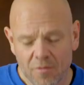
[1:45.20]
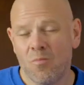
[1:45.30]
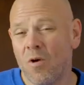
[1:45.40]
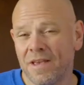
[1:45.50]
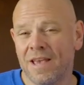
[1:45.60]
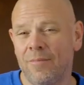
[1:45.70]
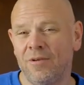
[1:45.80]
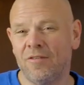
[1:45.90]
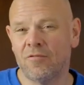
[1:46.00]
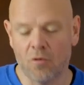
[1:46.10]
white
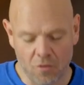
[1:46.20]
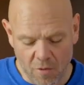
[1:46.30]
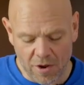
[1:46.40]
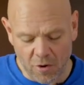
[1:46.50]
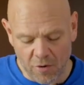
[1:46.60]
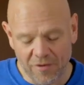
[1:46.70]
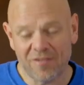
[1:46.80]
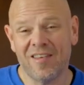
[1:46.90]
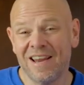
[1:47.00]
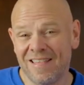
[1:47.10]
cabbage has got quite a lot of
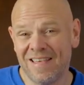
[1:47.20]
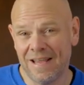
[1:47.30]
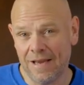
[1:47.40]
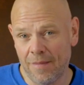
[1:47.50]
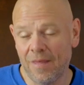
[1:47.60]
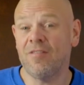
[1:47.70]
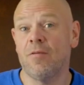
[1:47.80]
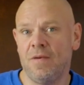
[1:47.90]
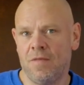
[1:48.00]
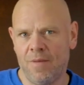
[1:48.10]
acidity in it, and that's
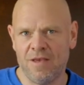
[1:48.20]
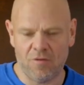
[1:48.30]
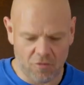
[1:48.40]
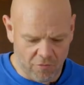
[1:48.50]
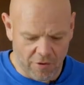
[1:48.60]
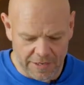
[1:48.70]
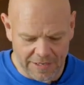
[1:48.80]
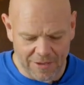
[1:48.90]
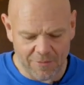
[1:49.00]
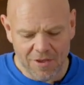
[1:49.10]
the bit that makes you cry.
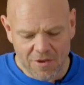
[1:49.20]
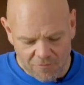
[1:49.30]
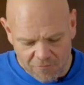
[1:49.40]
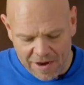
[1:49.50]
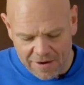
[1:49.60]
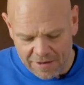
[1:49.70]
Now, red